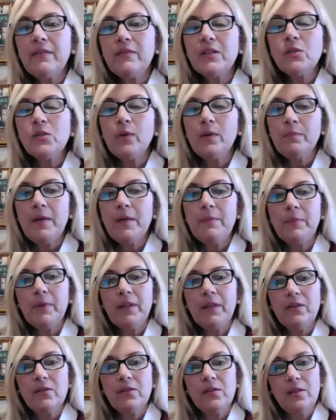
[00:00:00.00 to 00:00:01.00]
it's when
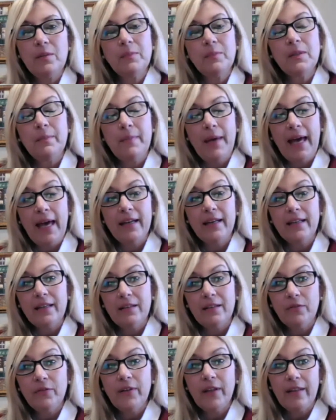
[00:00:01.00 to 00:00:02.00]
people are symptomatic
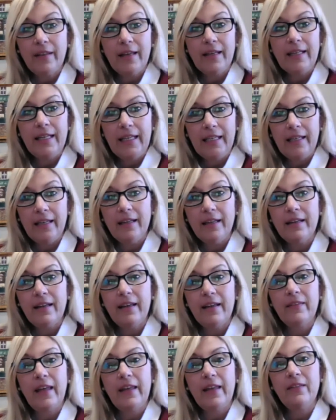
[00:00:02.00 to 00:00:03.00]
and feel they need it,
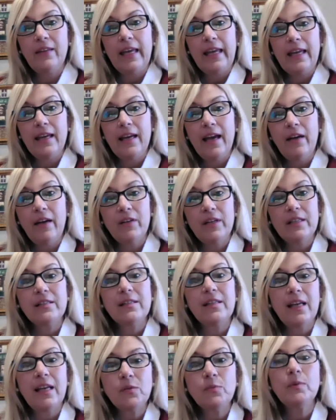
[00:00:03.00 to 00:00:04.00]
and then they have an
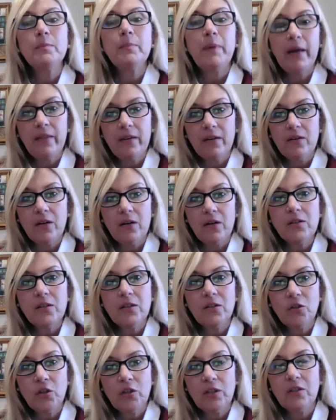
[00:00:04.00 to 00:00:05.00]
assessment by the nurse,
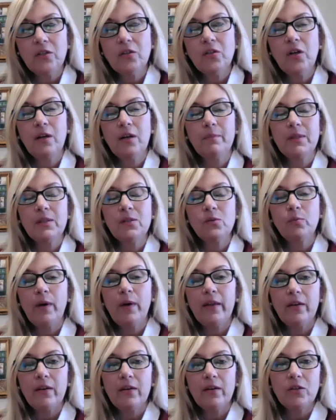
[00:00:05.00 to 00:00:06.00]
and she determines
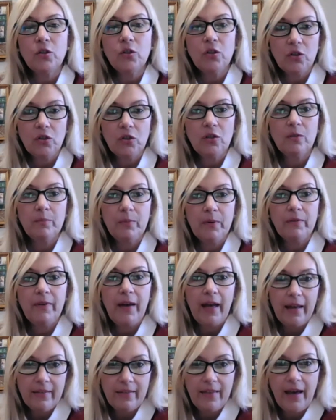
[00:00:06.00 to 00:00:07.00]
whether she should
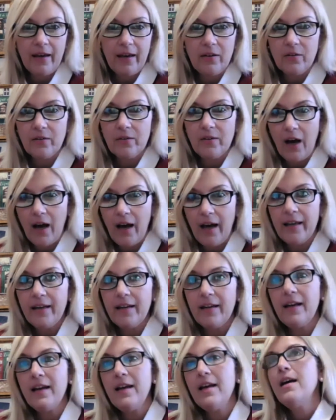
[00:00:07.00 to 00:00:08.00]
provide that or not.
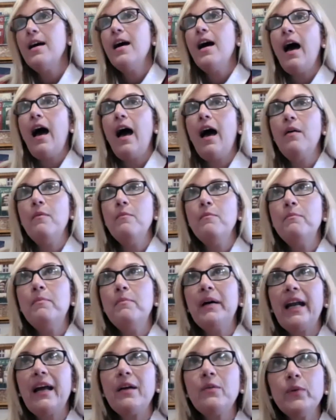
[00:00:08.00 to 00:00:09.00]

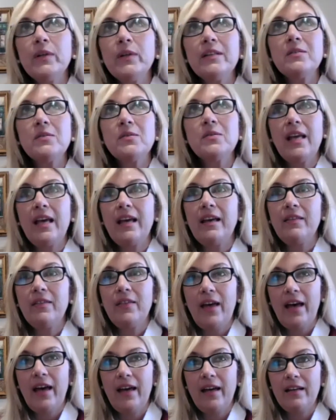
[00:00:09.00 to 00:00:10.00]
But I will say
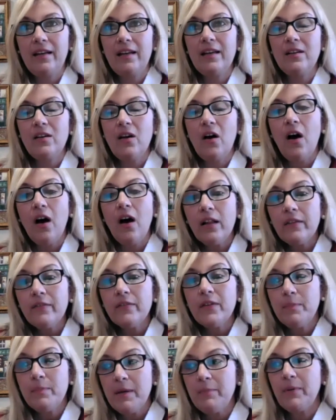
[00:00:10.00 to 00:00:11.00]
that all of
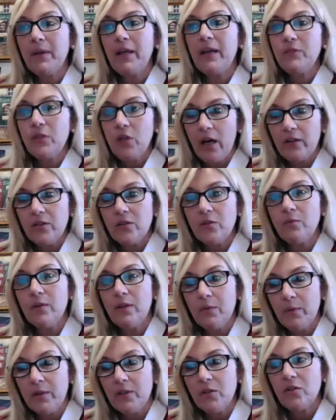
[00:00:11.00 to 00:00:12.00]
the people I've talked to in
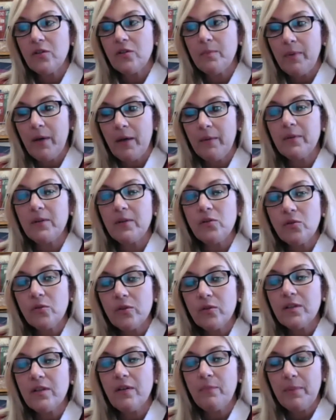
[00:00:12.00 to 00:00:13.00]
the Winchester Public
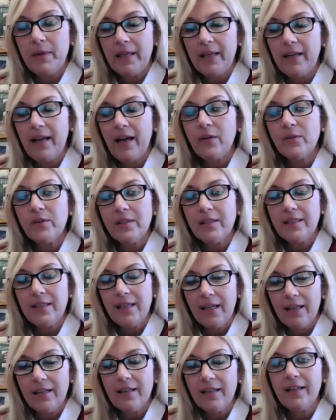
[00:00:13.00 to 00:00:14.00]
Schools have been
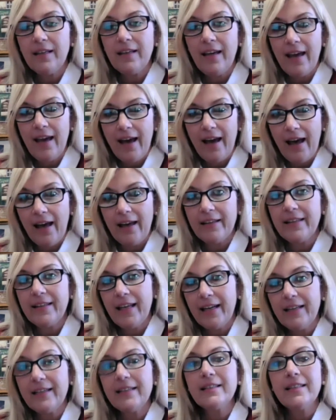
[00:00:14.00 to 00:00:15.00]
outstanding at
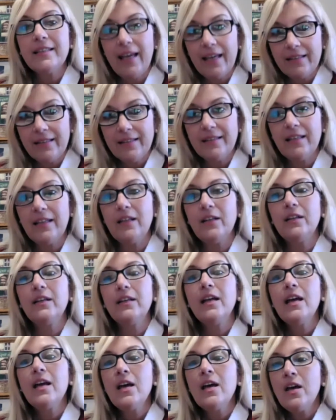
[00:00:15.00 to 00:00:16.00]
getting tested
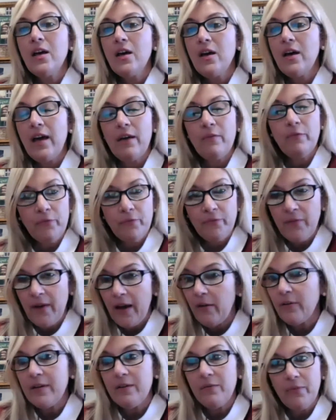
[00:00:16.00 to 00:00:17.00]

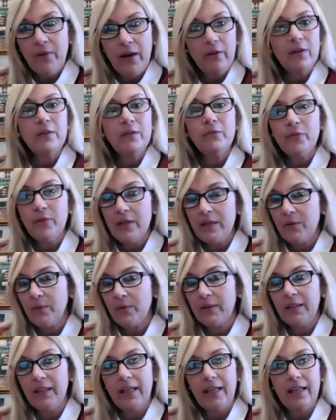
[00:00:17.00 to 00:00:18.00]
very
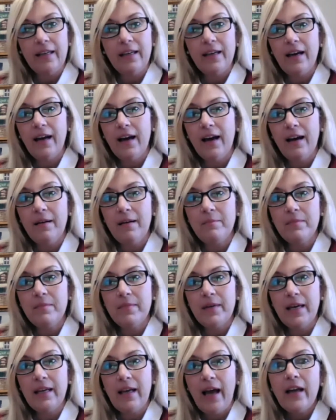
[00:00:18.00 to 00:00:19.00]
frequently.
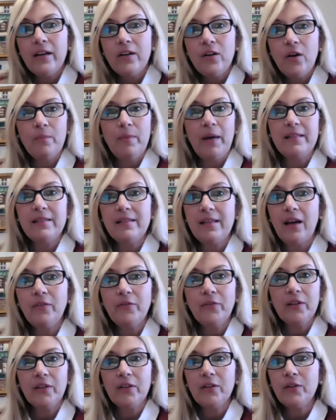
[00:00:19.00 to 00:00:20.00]
And I know
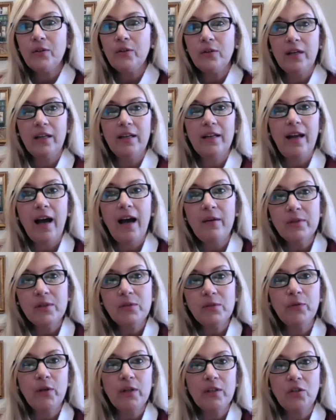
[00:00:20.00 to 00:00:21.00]
myself included, I was
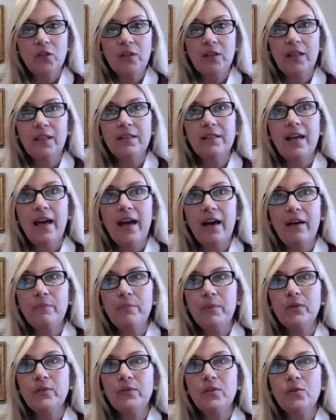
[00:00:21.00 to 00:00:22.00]
fortunate to have
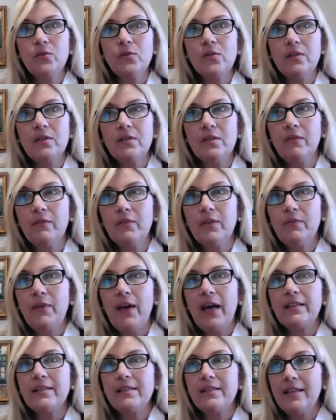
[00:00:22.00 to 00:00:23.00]
both doses of the
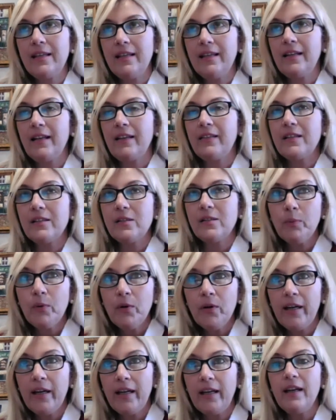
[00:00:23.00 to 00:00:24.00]
vaccine at this
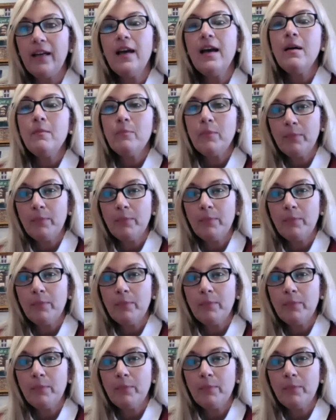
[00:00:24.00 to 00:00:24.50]
point, but